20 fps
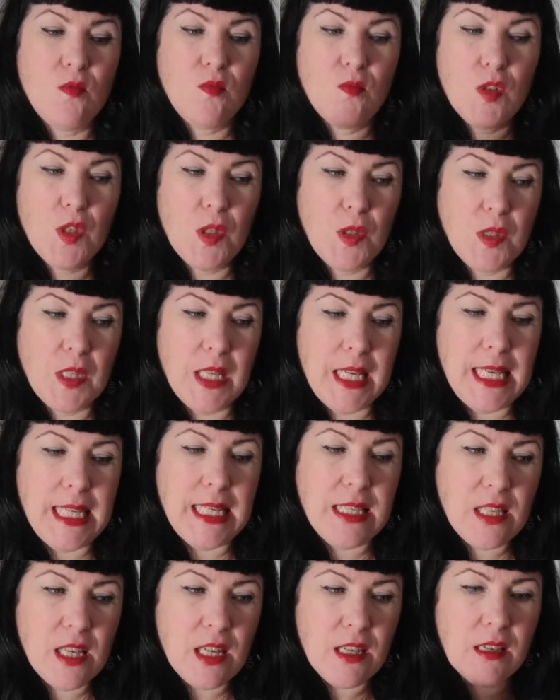just
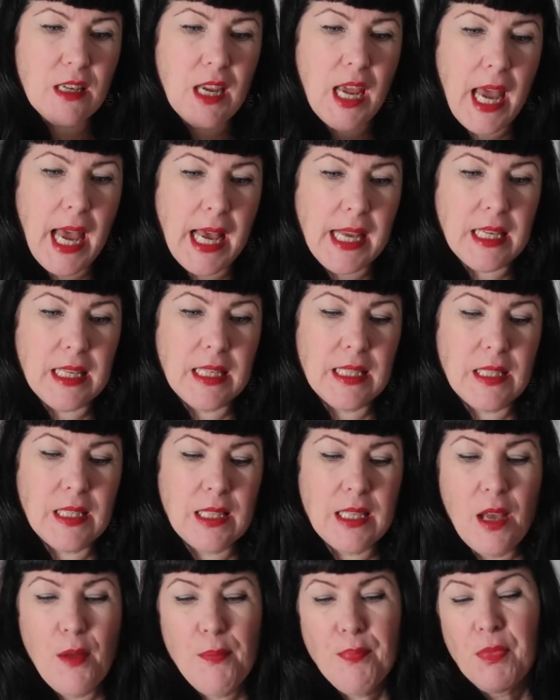isn't
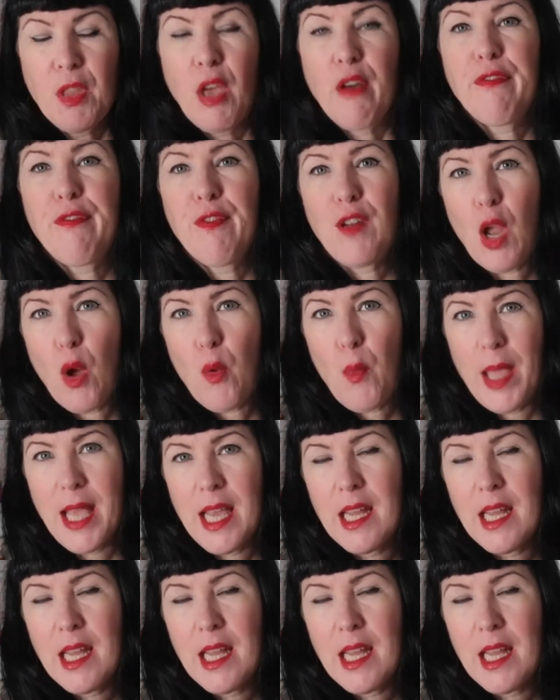as flowy,